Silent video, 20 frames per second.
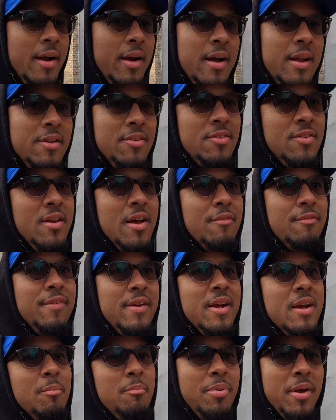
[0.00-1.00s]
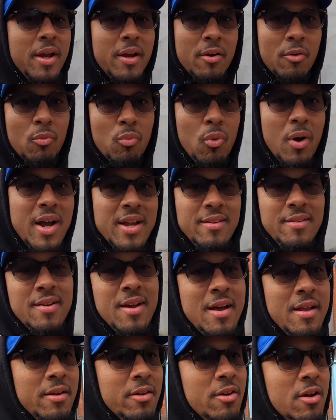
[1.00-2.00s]
I gotta say, I think I picked the right
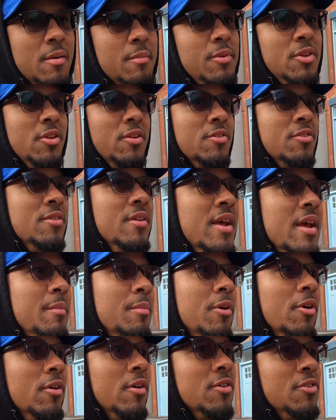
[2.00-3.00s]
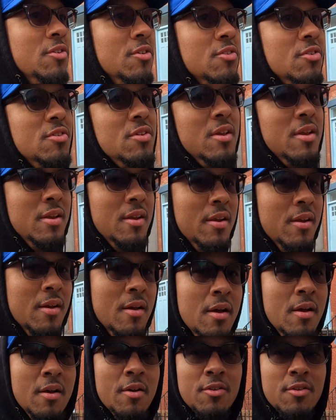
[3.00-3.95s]
time to come to this neighborhood, because you can see